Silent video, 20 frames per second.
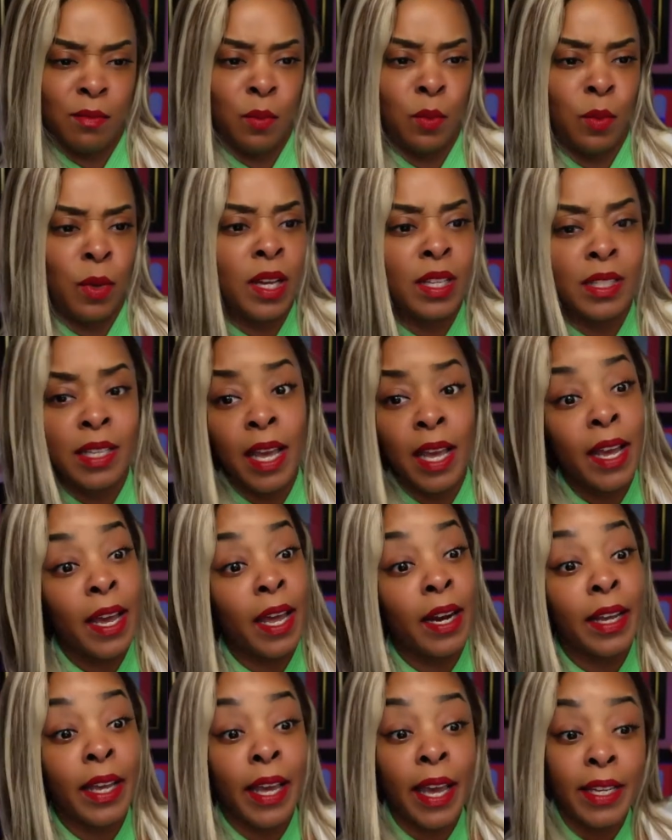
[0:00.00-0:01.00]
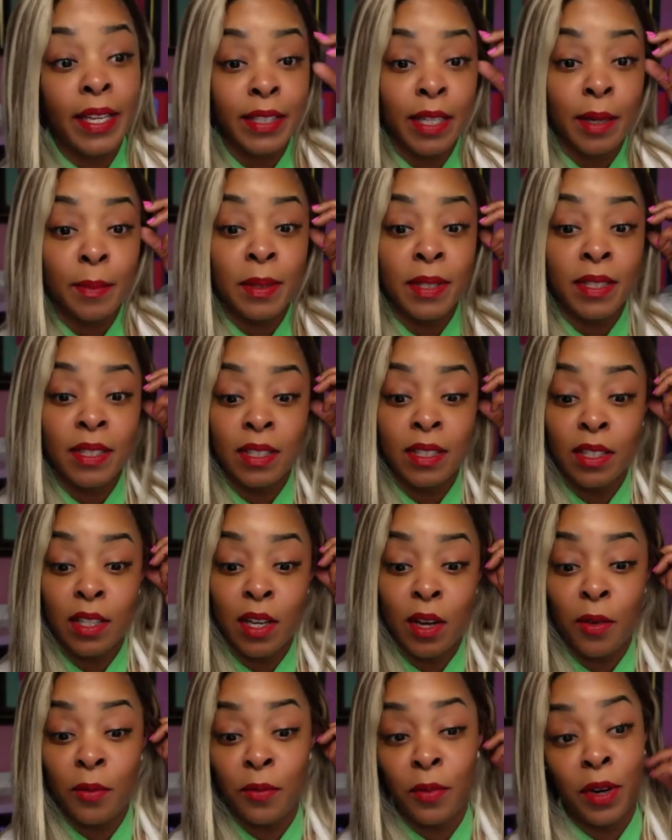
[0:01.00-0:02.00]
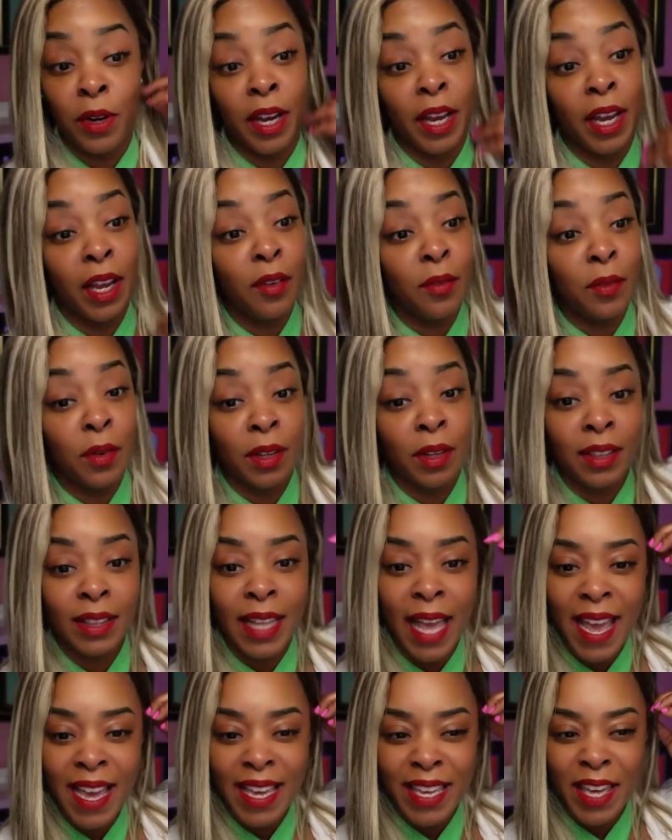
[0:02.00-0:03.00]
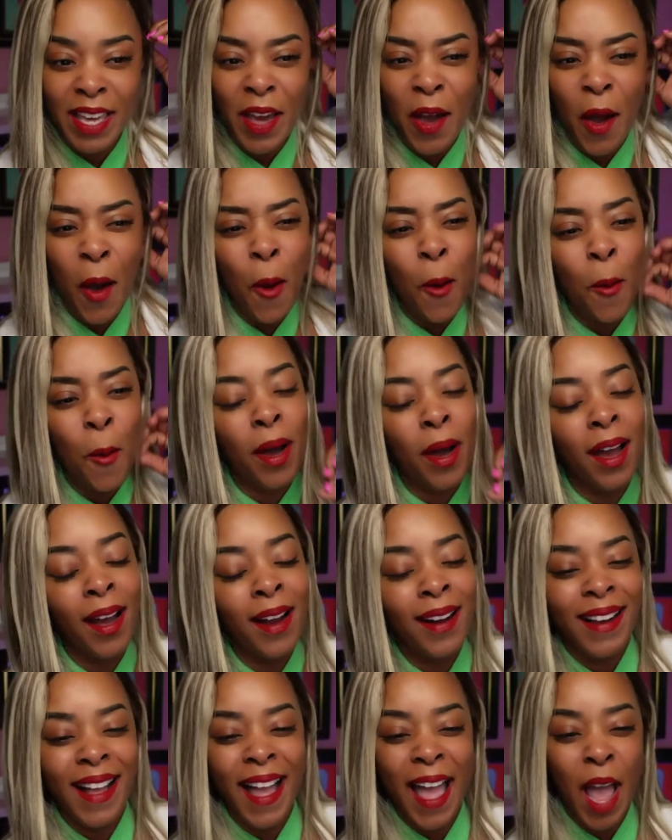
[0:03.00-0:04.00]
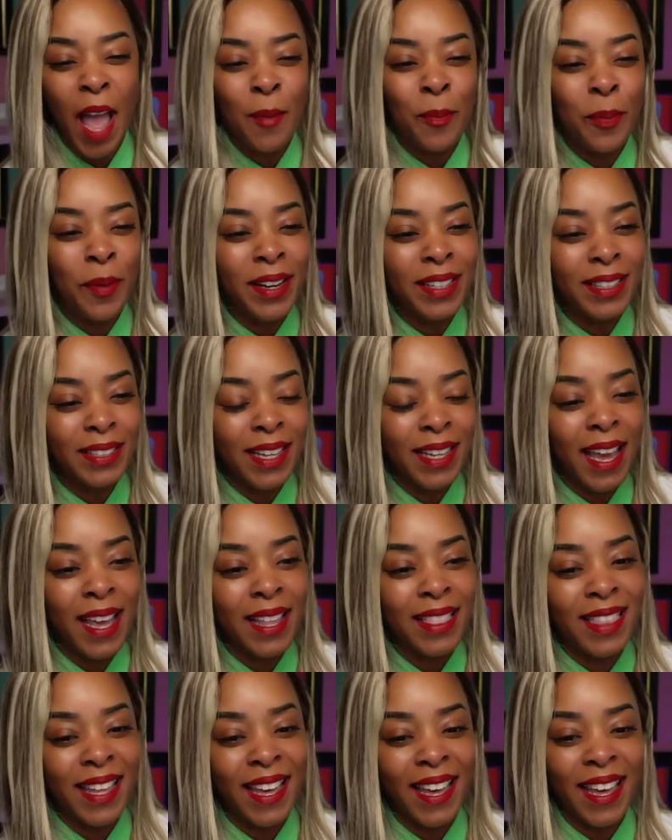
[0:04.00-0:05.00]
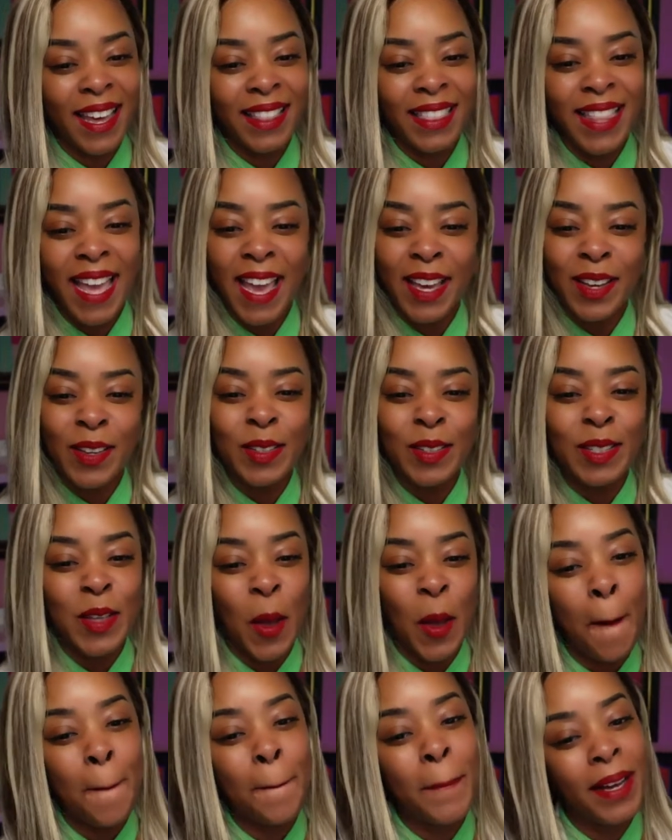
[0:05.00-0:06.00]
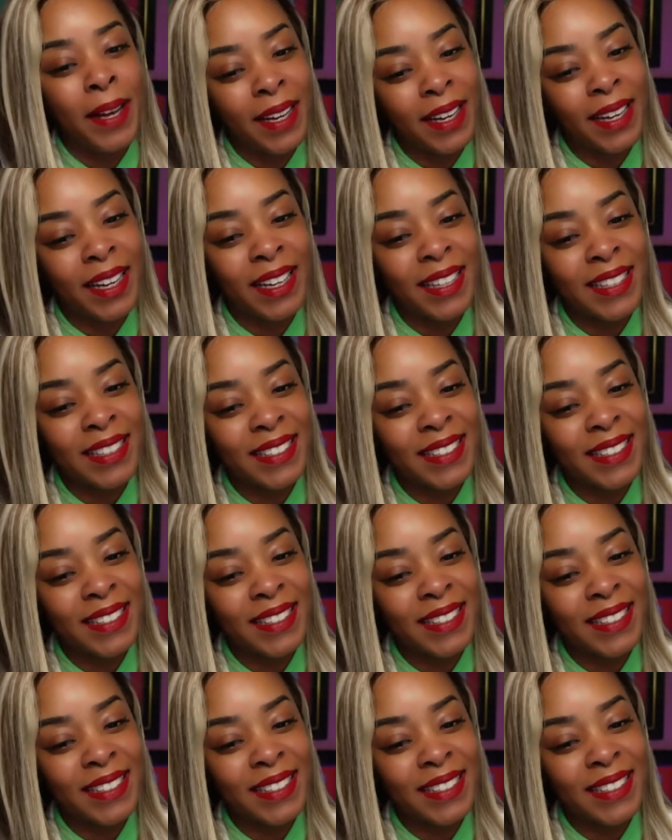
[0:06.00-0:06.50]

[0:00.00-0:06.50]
Because I had a cash app since you know forever. Thank you. I appreciate that. Thank you so much.